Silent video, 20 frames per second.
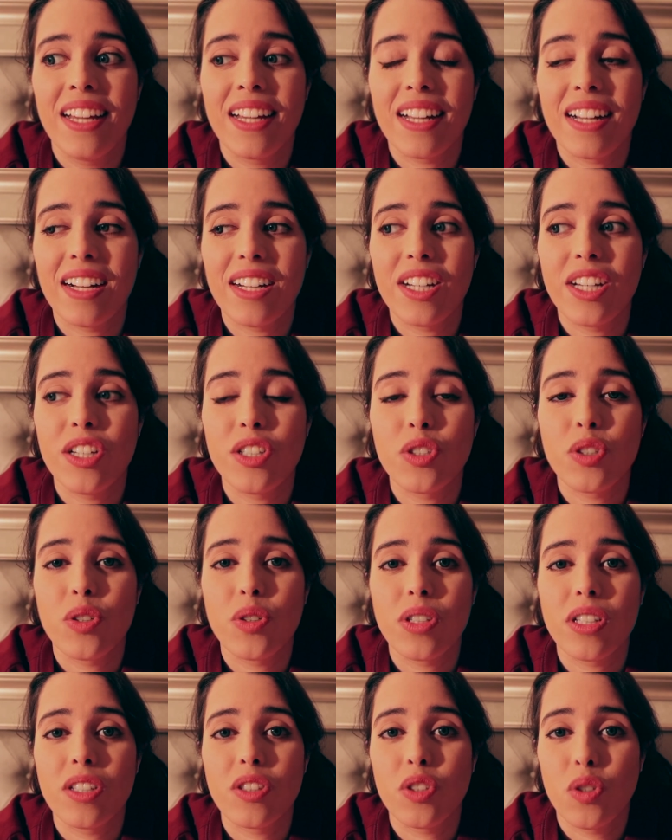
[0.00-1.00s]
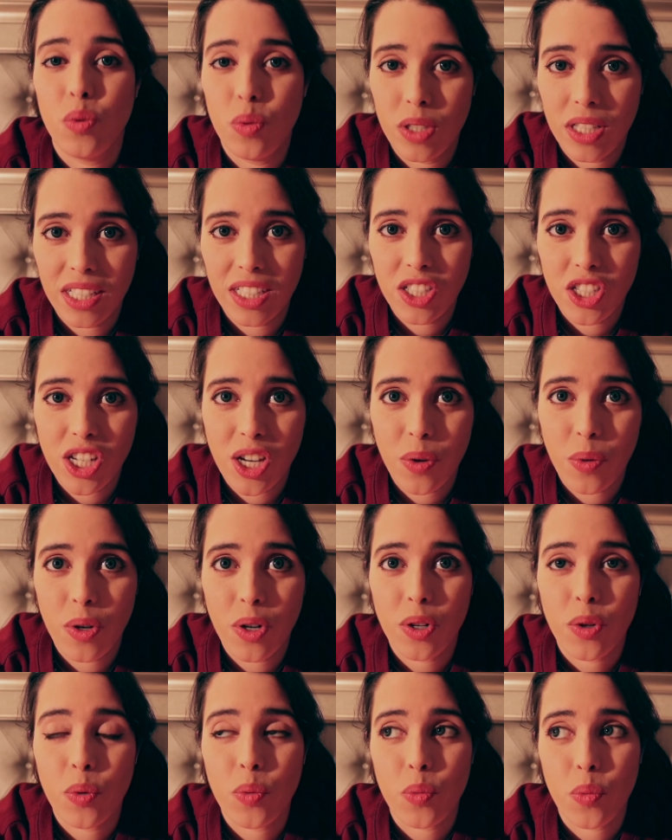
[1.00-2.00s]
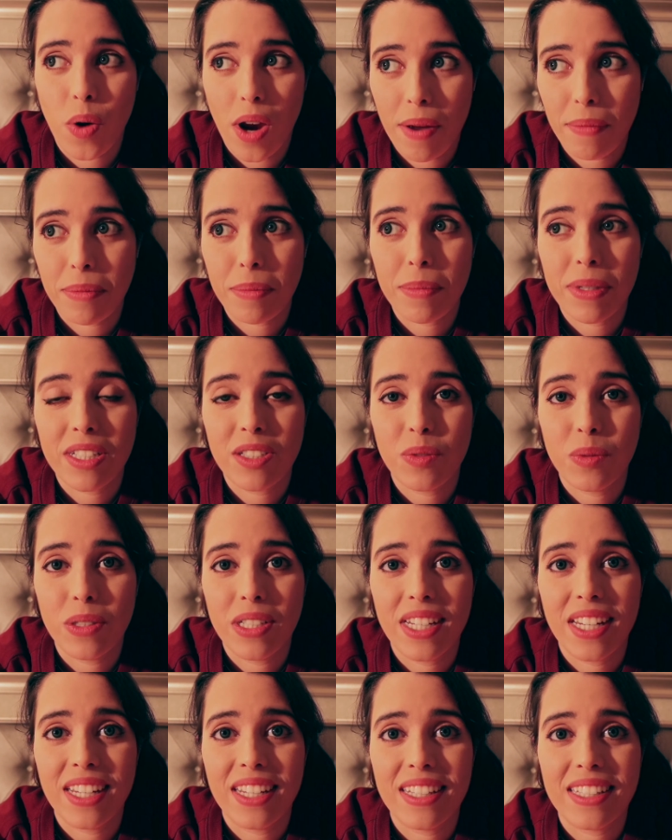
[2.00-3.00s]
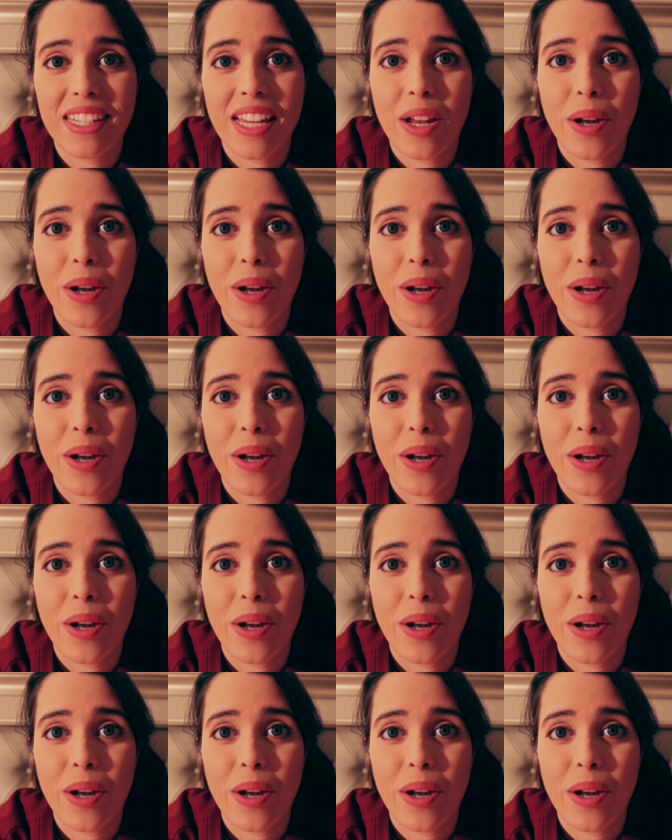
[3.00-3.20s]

got here, took a 2-second shower, grabbed my suitcase,